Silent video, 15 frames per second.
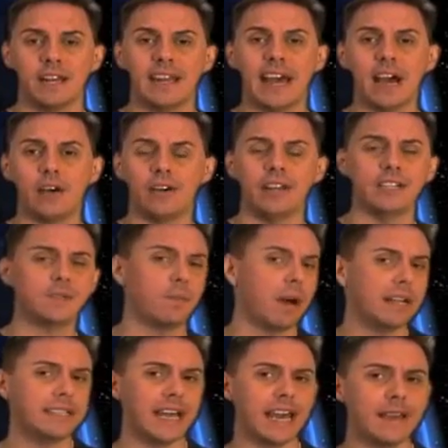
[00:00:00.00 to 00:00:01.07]
Now, it is
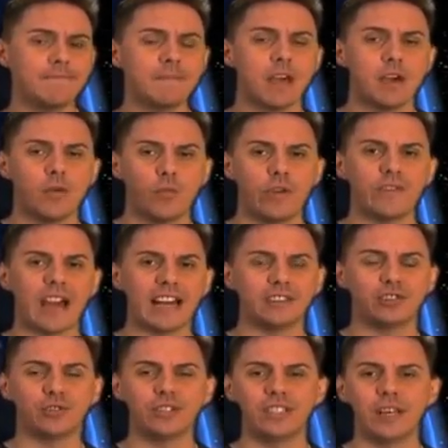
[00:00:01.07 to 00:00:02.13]
Monday. We've
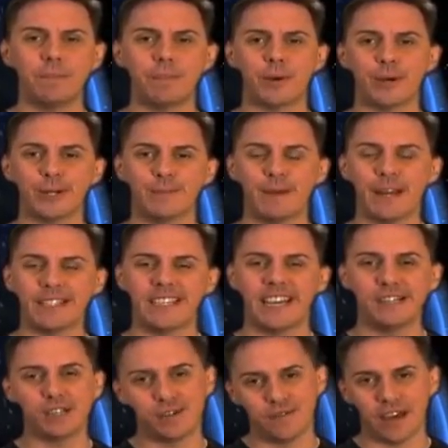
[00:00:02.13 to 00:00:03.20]
got Julie Zipper's
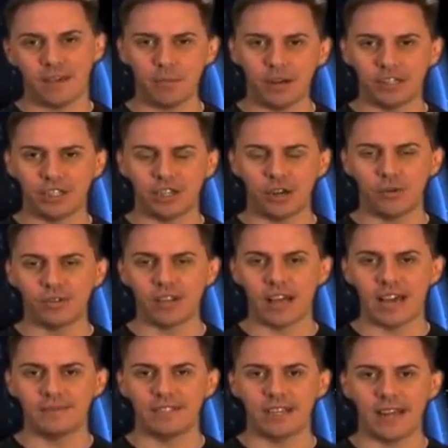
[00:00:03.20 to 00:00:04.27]
meditation vibration going
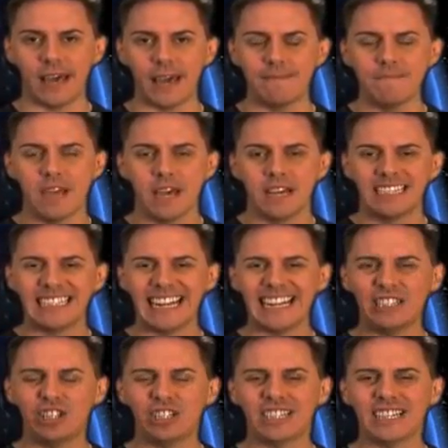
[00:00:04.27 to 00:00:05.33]
live today.
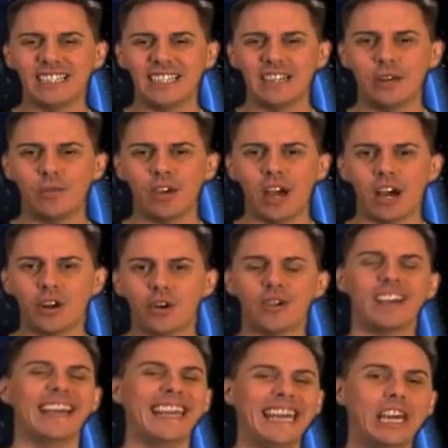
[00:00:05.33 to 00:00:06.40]
Today, she's continuing on
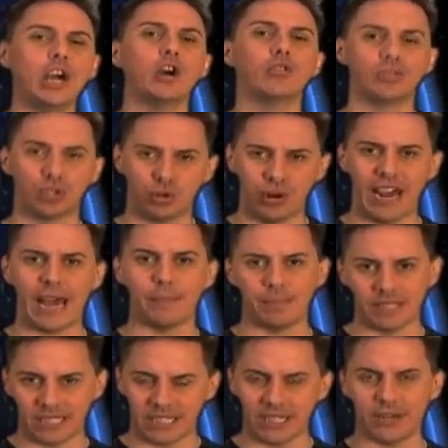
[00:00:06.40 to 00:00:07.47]
her ego
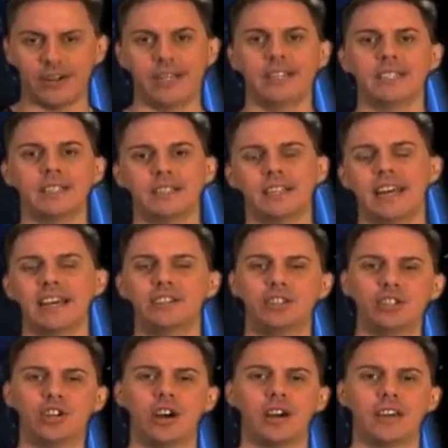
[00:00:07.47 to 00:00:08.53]
trap series, and today
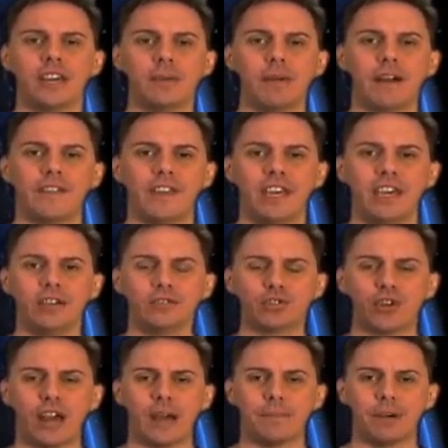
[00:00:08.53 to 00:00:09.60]
she's talking about the ego
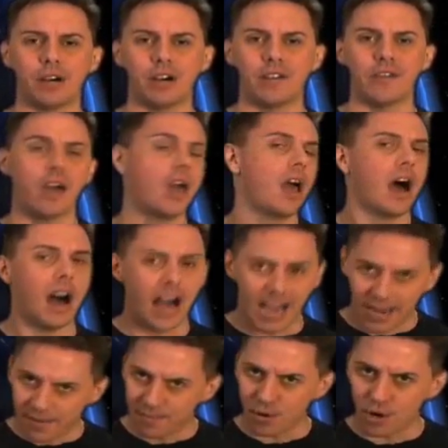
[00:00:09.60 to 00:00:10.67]
trap of
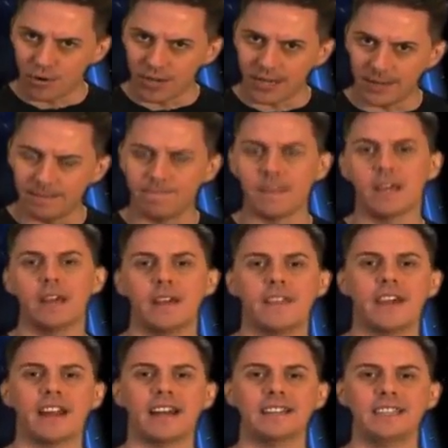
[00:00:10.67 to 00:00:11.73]
I am broken.
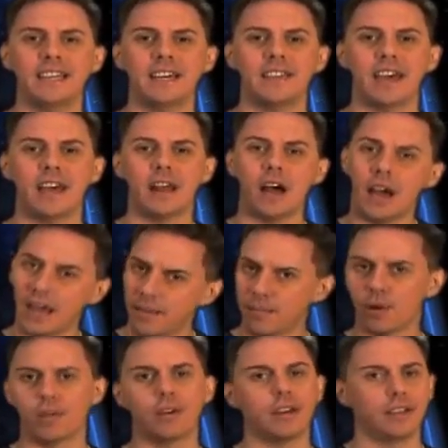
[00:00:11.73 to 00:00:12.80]
That idea that I am
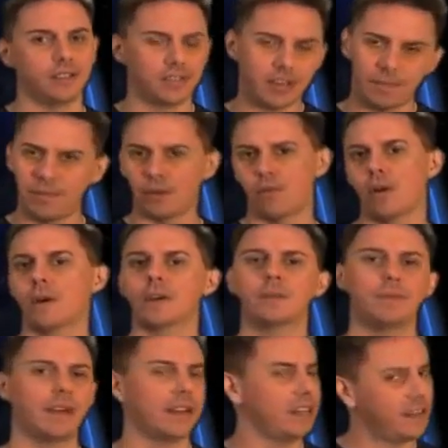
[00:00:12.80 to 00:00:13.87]
broken, there's something wrong
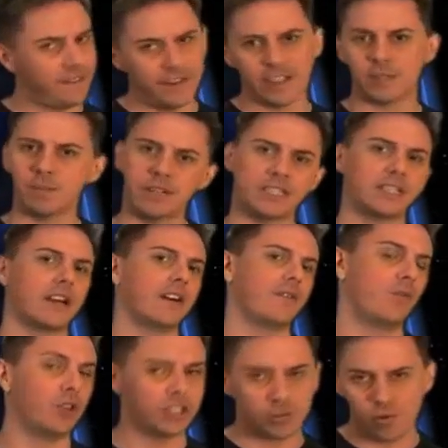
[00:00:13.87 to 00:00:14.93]
with me, I need to fix myself,
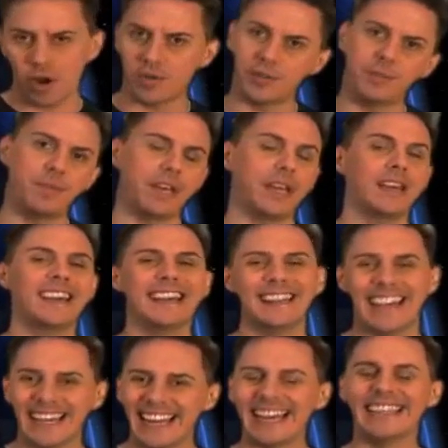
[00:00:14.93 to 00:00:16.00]
what's wrong with me?
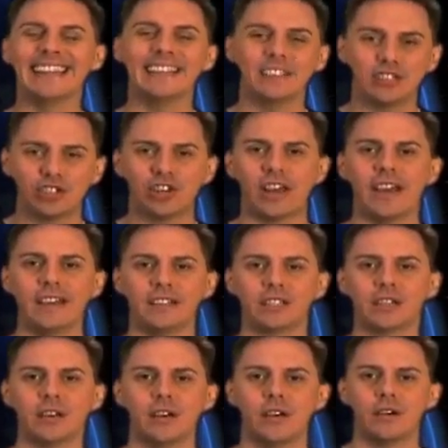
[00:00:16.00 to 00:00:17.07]
that endless
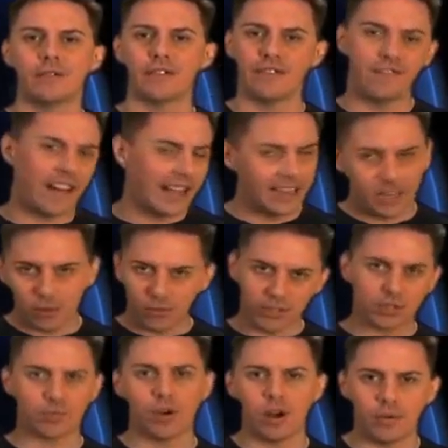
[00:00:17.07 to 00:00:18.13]
chase for finding
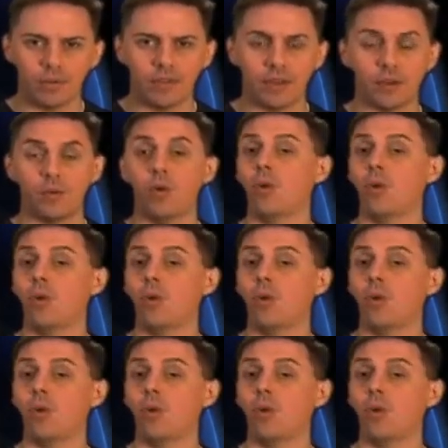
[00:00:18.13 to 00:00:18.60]
what's wrong with you.